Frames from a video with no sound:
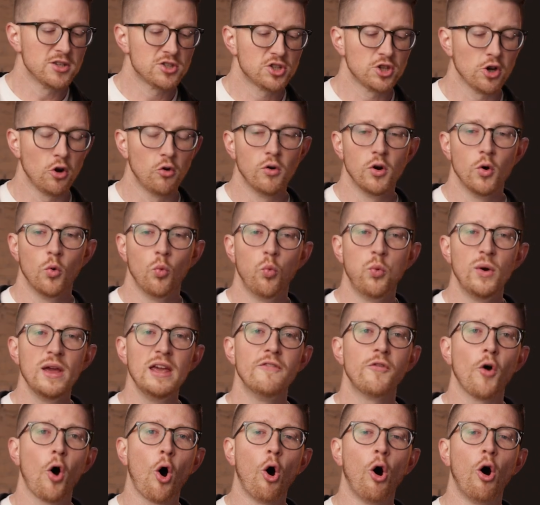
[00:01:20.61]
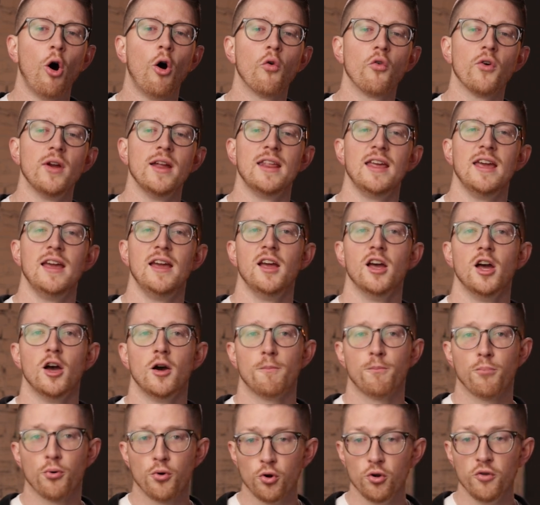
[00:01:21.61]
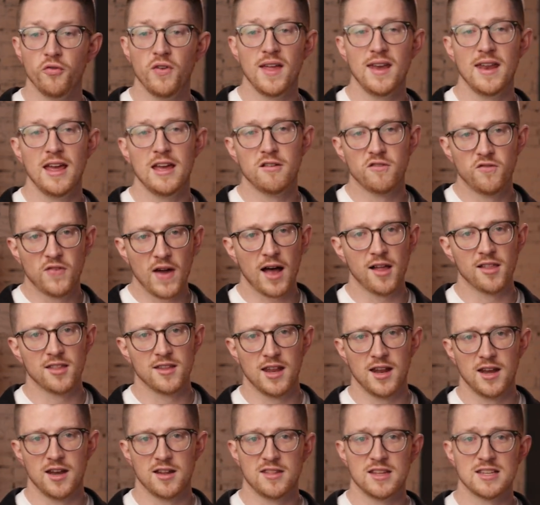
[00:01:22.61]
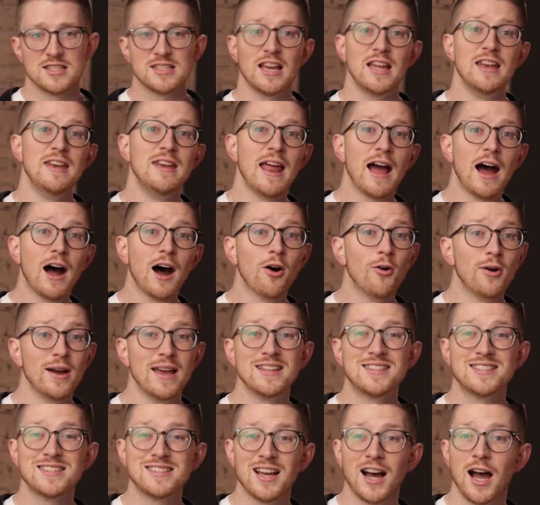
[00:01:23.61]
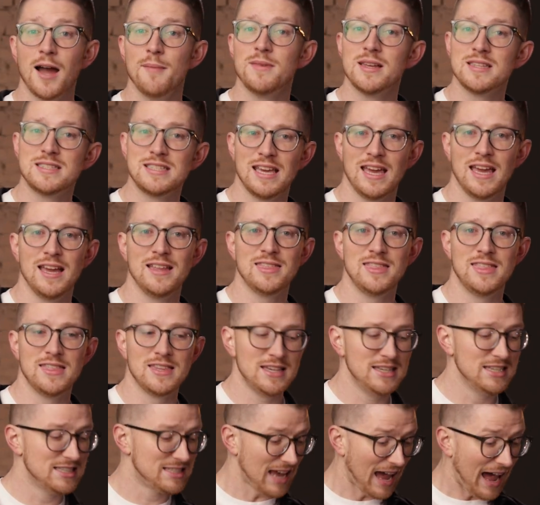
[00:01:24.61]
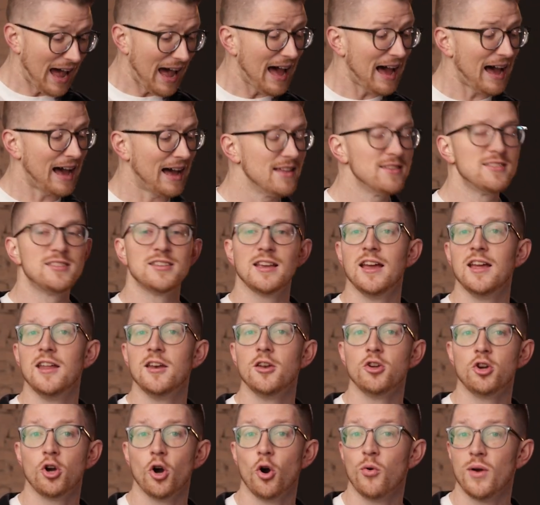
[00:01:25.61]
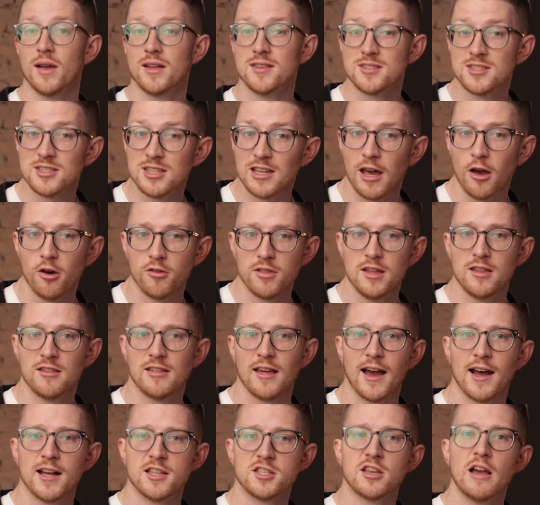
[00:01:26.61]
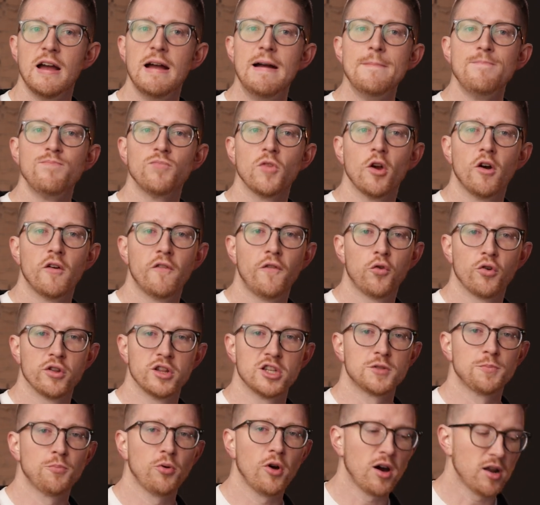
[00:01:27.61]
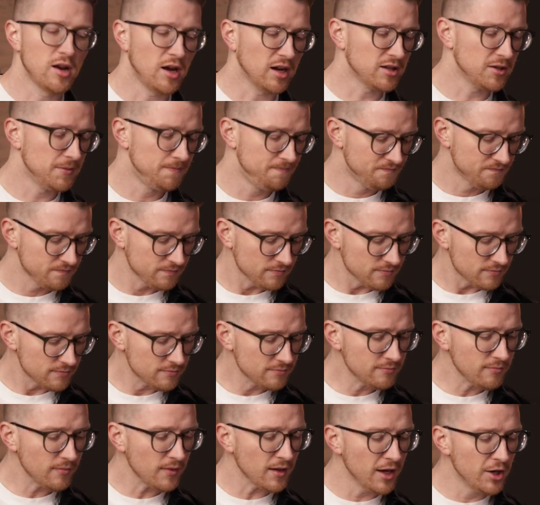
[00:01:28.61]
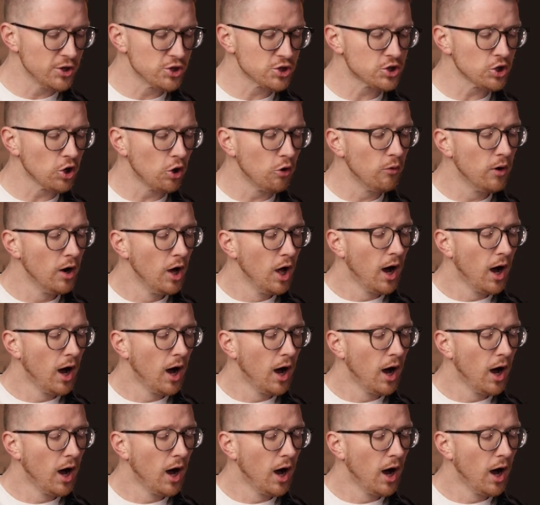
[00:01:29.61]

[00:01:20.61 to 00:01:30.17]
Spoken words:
so we've already proven and validated this, and now it's time to take these ads and go and scale these ads for this product. And so